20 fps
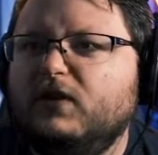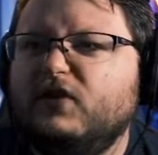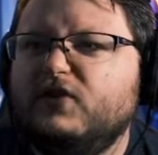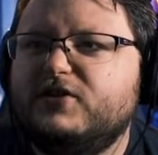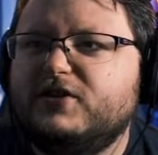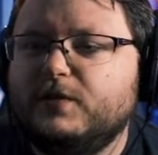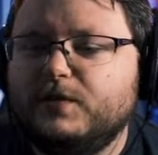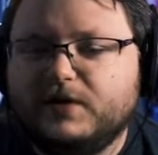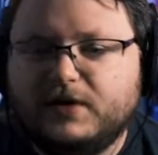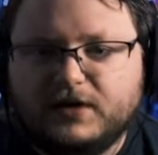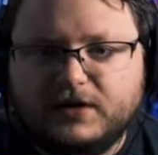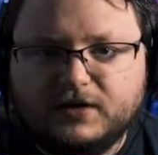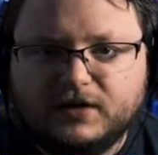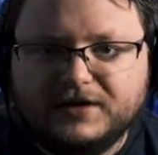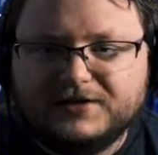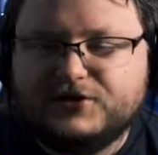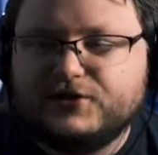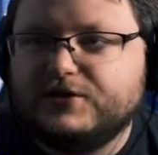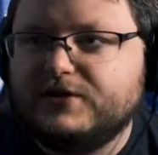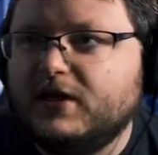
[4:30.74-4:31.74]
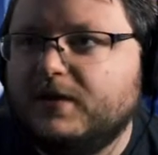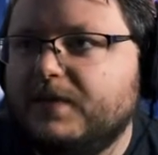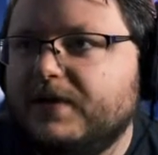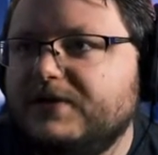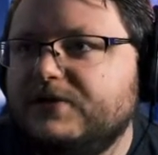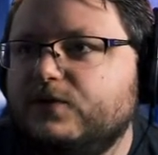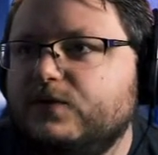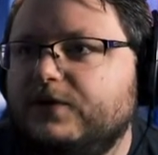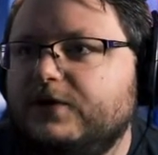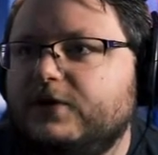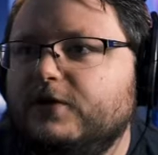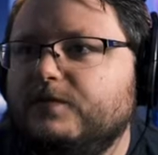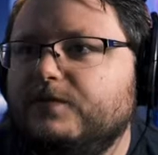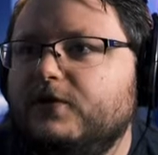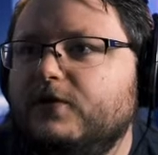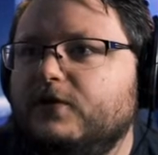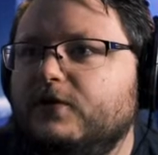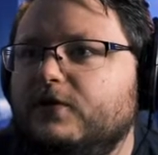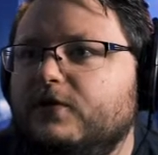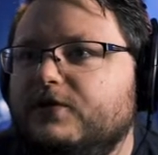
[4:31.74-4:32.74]
There's some of the glitches I mentioned with the
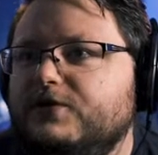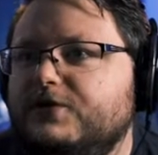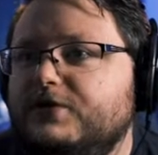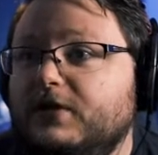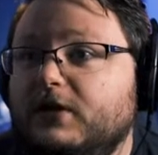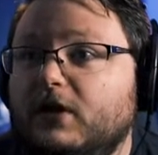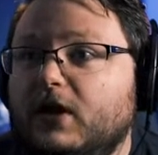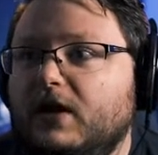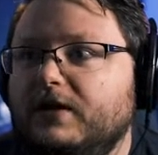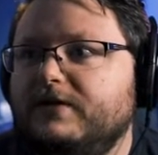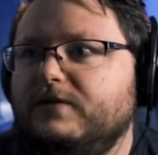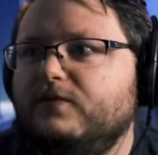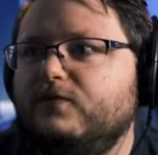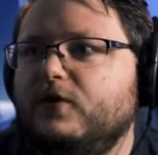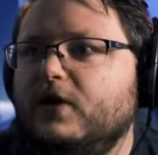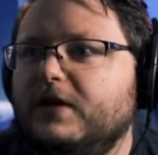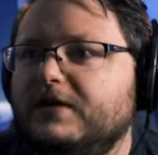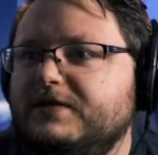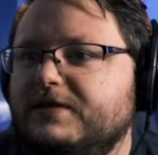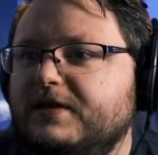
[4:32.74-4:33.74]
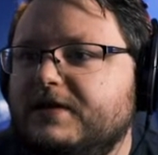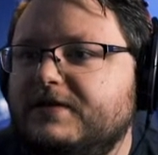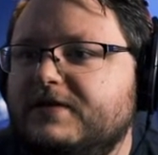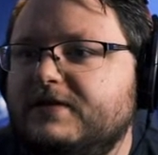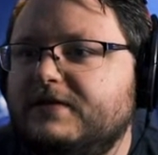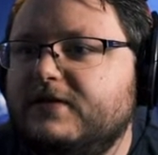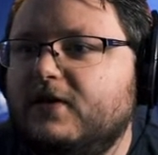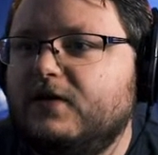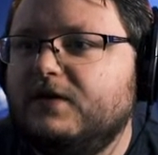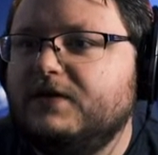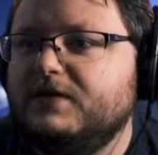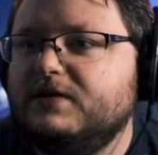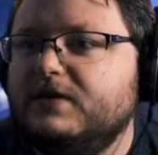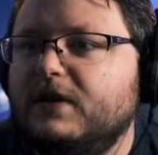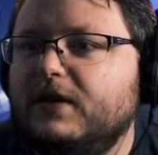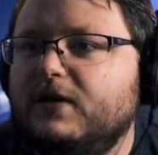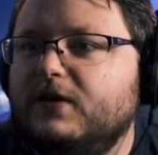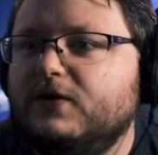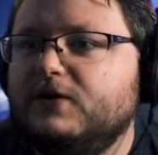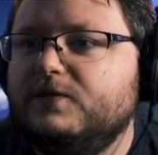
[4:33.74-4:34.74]
computer, just a lot to process, all these
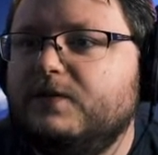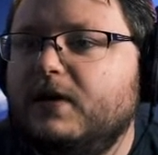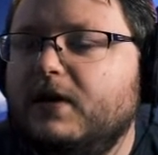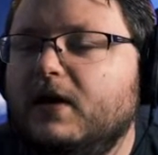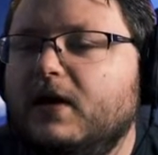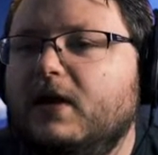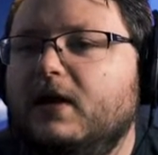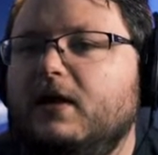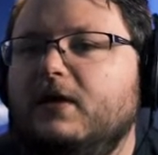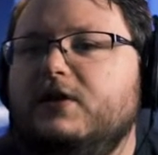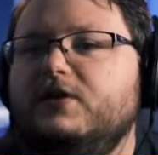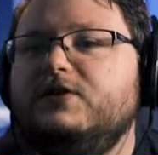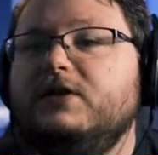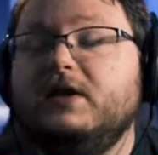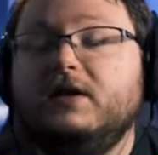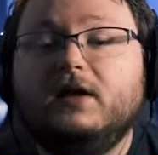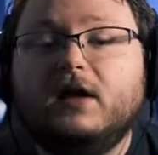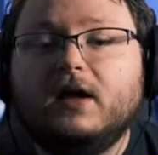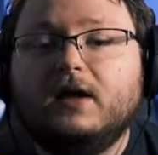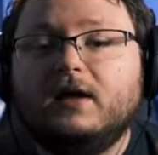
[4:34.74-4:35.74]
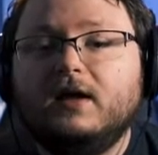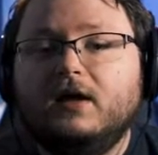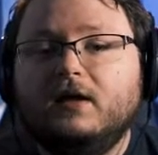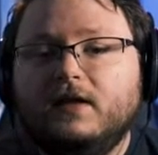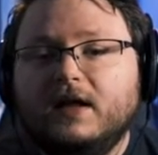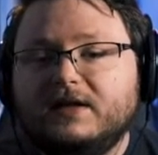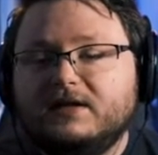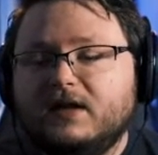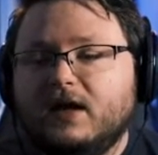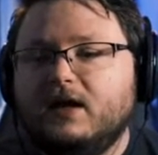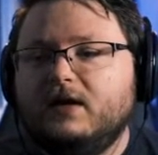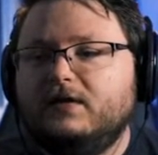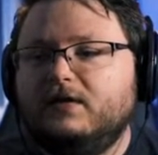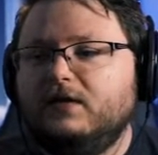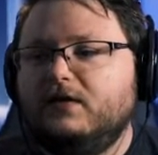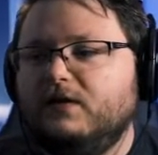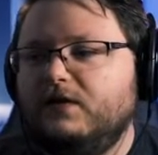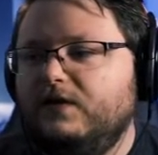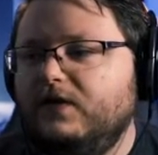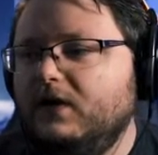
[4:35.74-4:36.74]
layers. But you see, like, that's kind
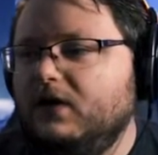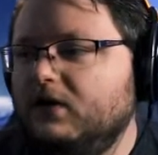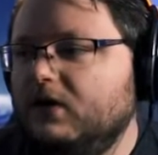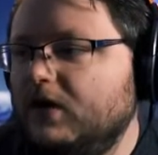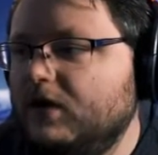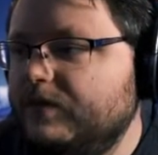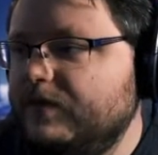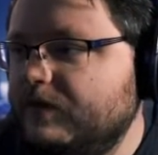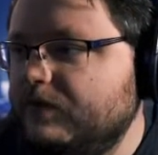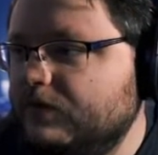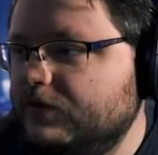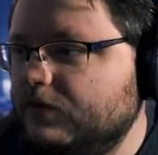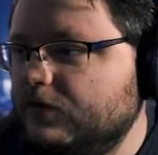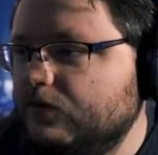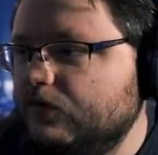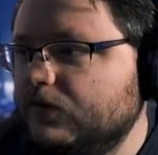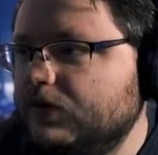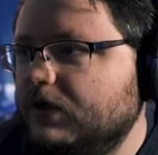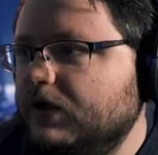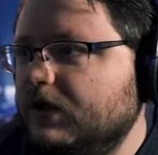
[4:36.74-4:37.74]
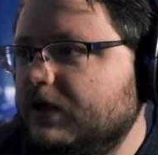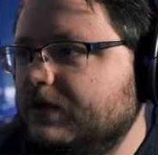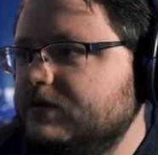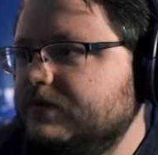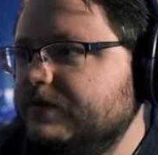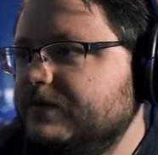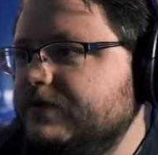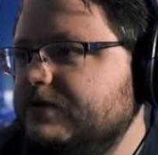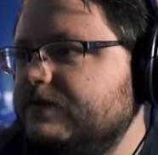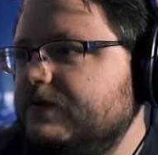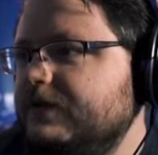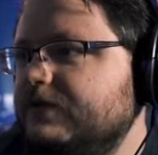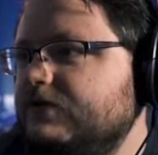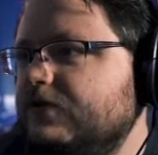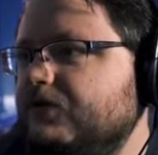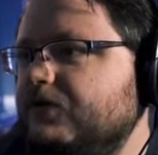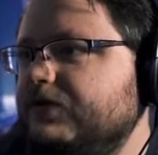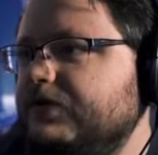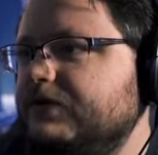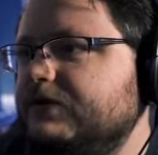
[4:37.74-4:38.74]
of the thing a lot of people don't realize. Let me just make
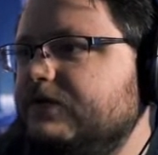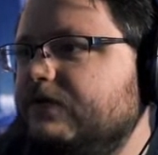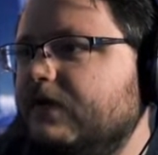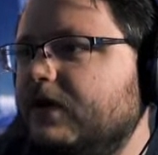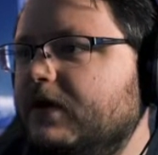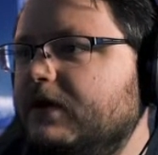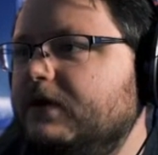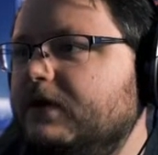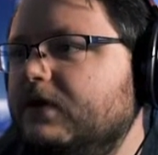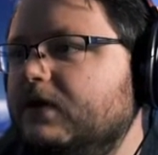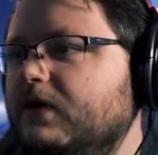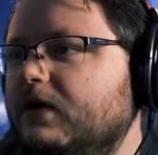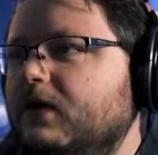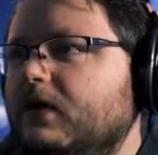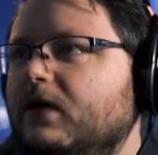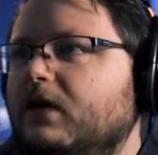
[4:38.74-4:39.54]
sure everything's fine here.